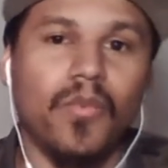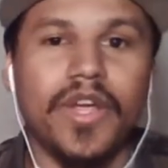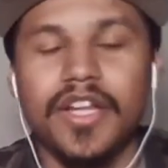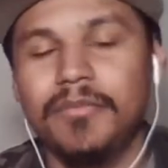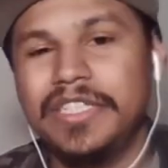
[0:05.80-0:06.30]

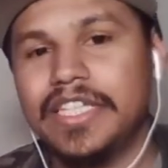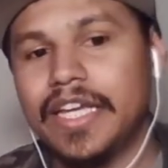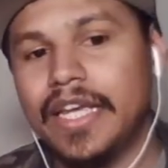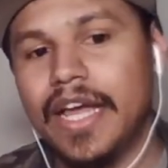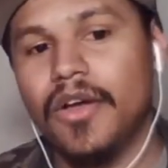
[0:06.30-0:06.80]
we're going to be
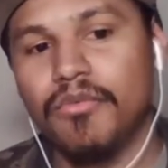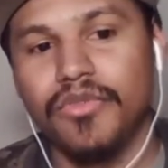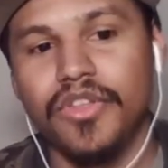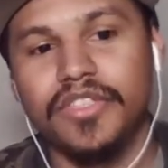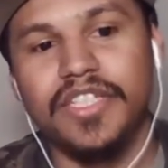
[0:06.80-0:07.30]
checking
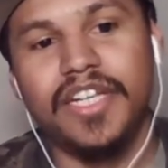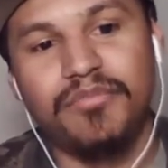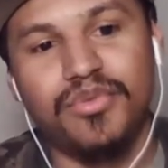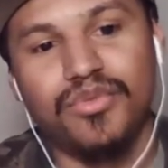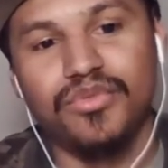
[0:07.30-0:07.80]
out the
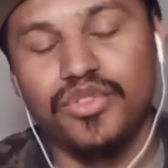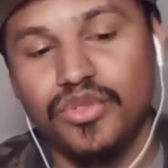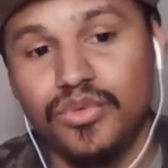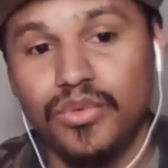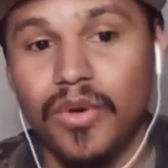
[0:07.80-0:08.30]
Deadpool
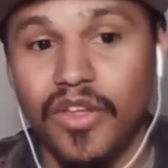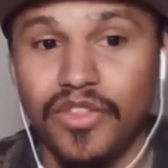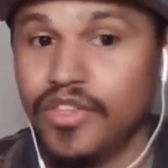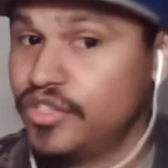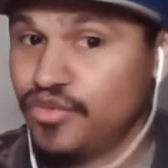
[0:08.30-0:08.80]
2
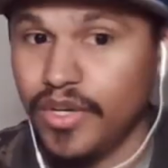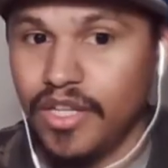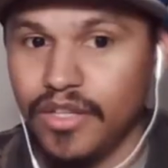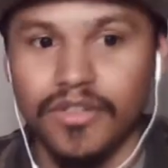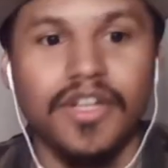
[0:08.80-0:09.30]
the
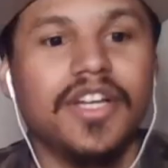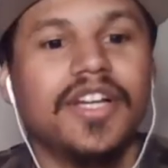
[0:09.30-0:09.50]
trailer.